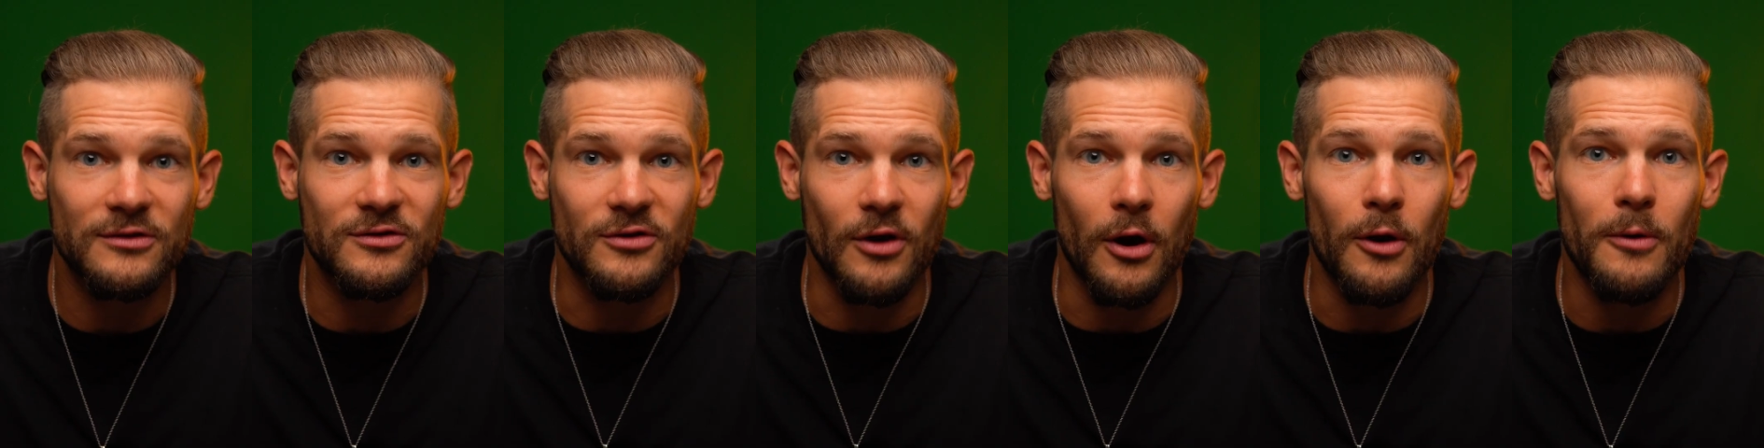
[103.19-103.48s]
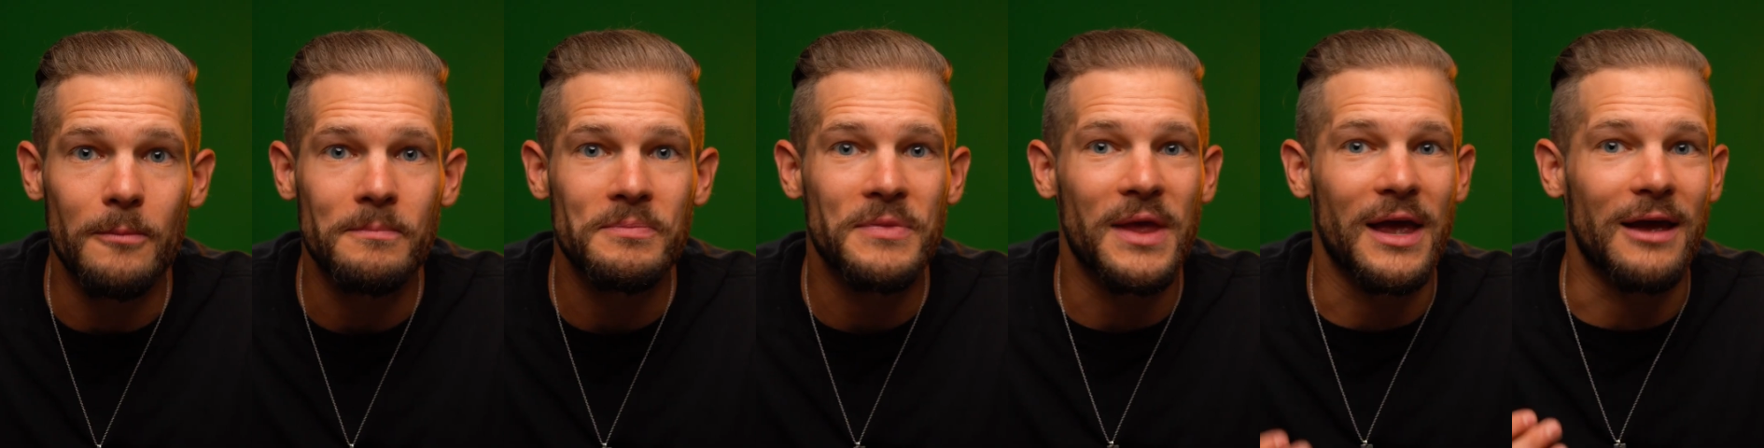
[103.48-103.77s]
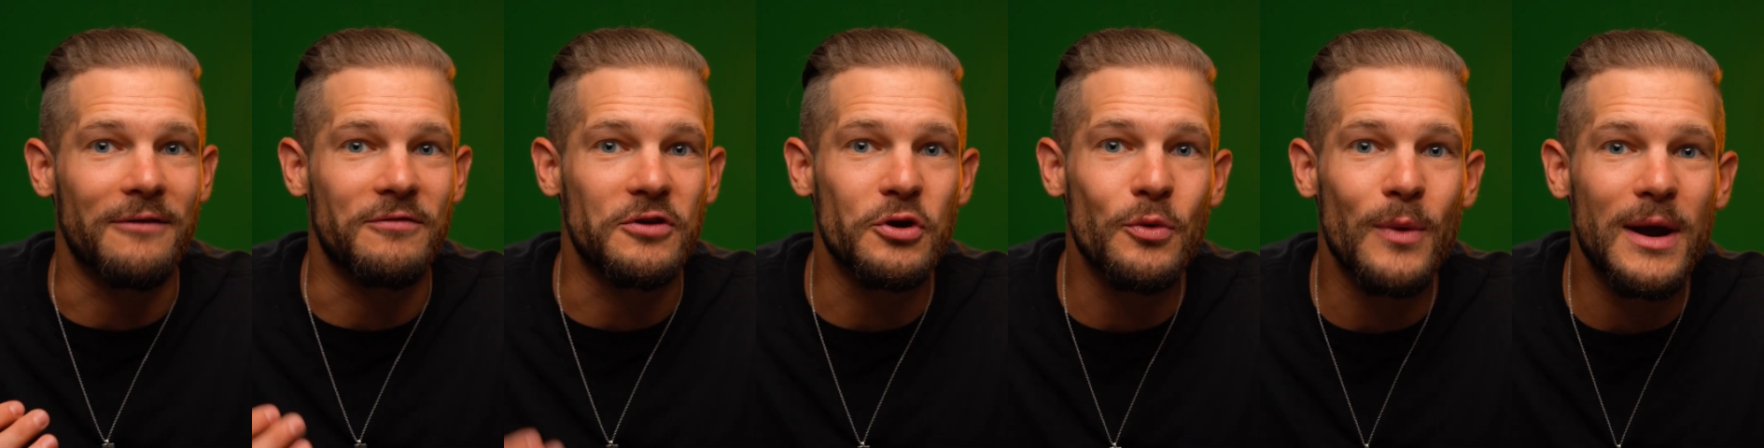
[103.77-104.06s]
So
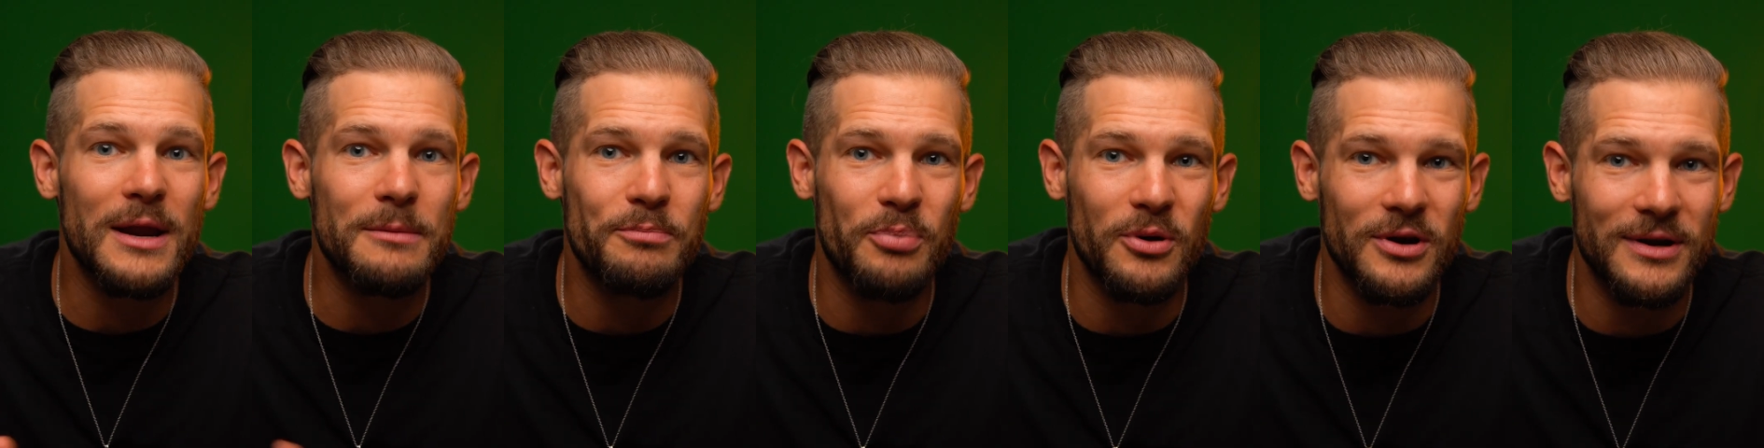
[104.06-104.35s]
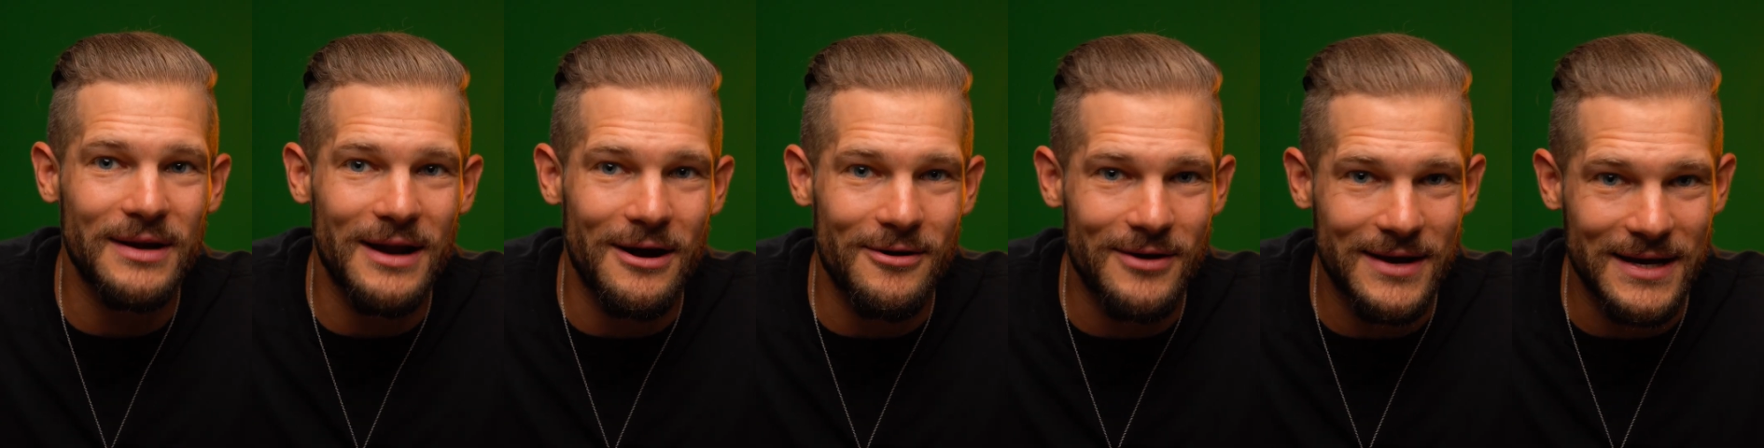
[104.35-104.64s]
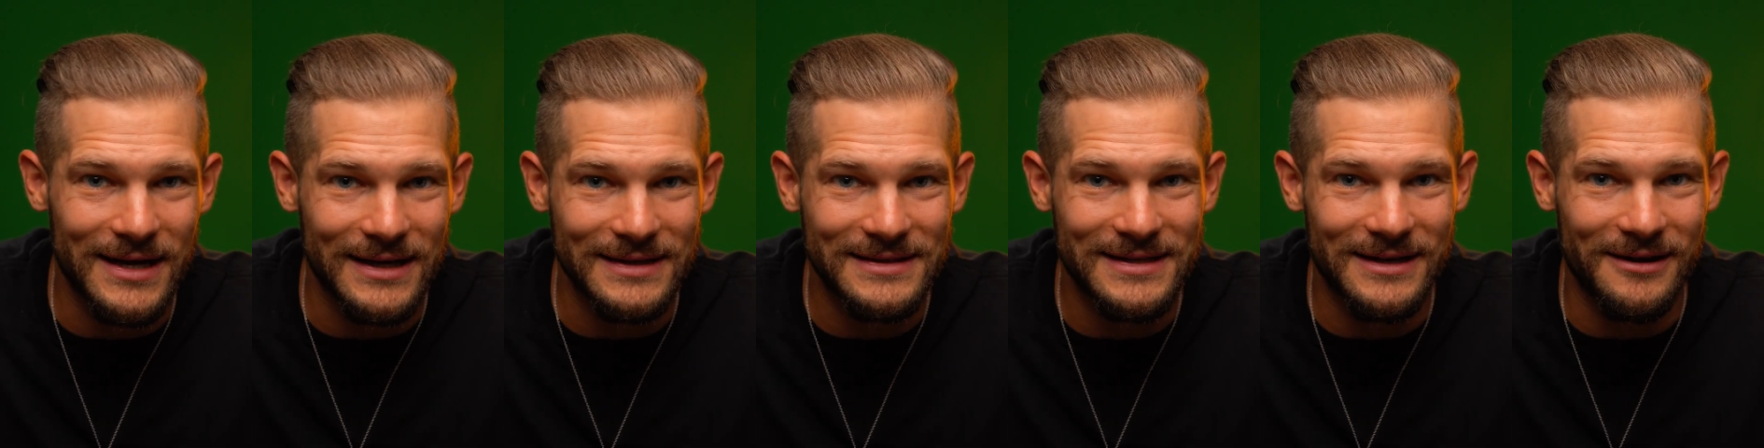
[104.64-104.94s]
if you ain't putting out
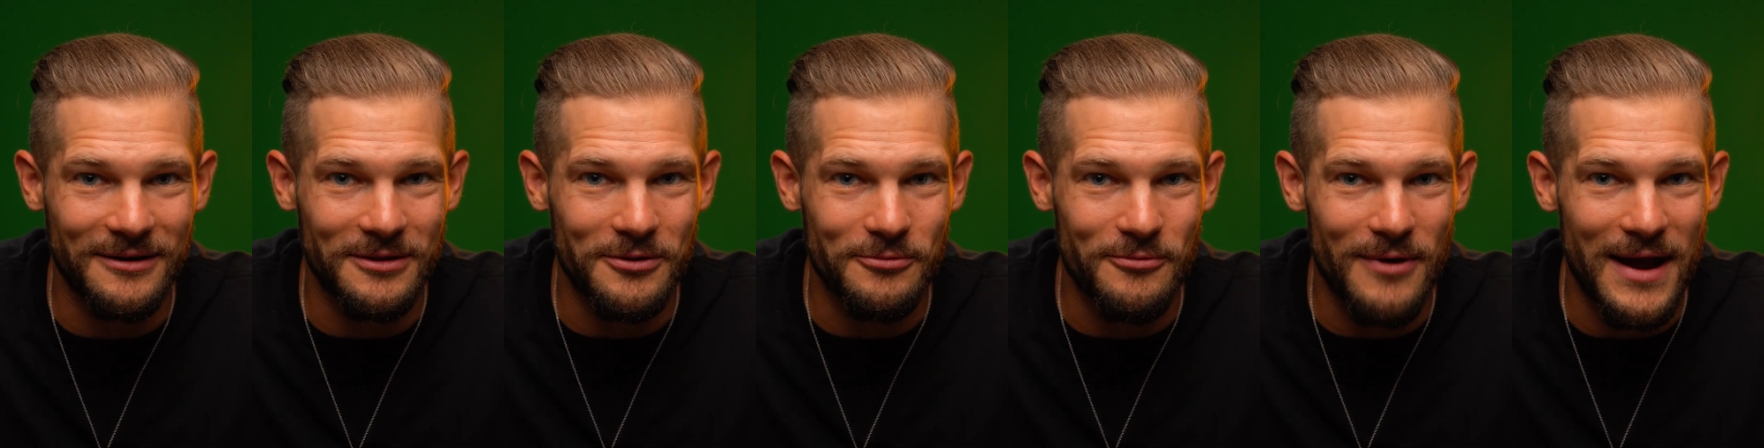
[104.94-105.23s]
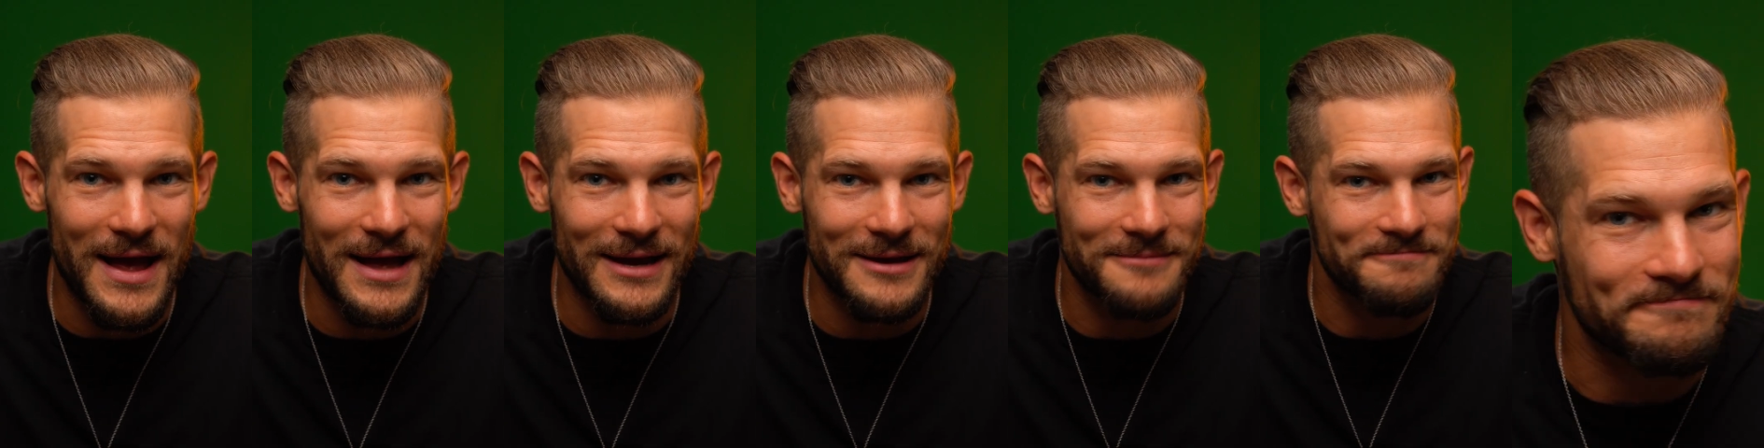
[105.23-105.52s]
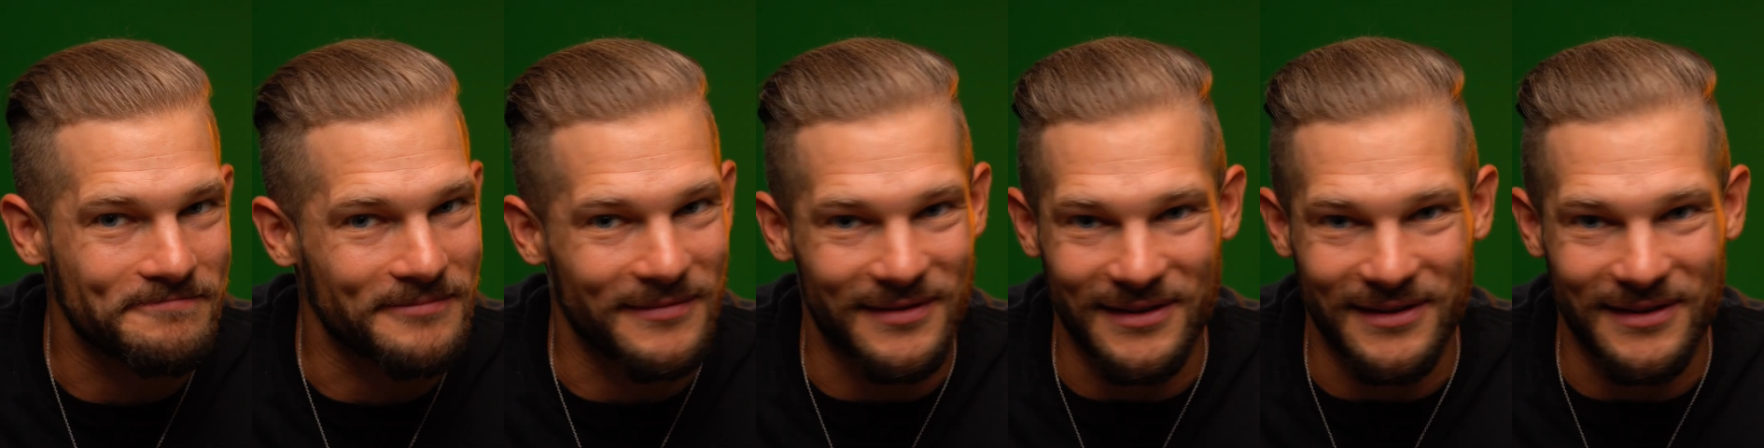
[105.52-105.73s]
content on the reg,